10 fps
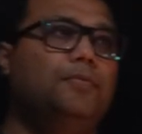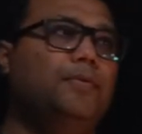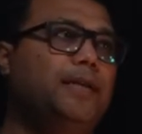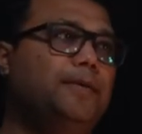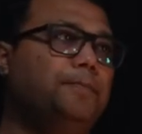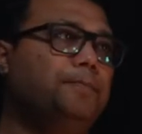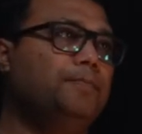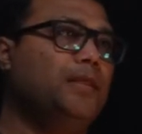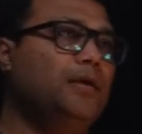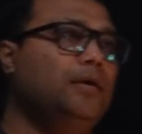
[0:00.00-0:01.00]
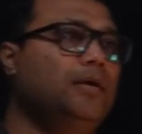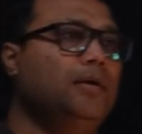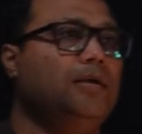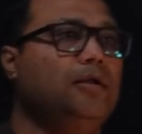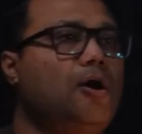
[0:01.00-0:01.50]
right?
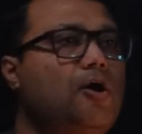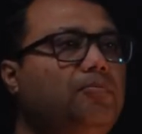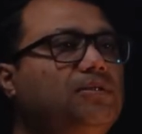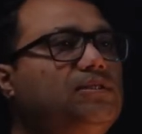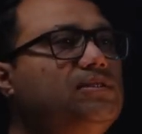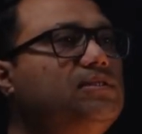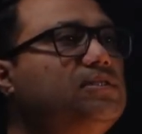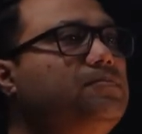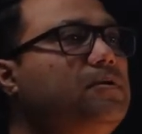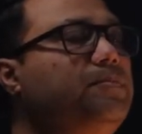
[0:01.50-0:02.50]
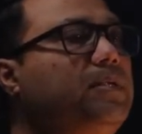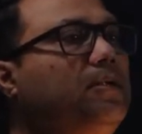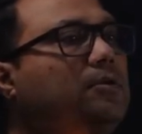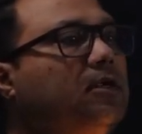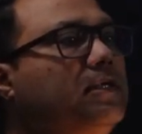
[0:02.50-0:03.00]
Now how much is this
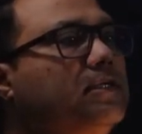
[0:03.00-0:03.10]
perpendicular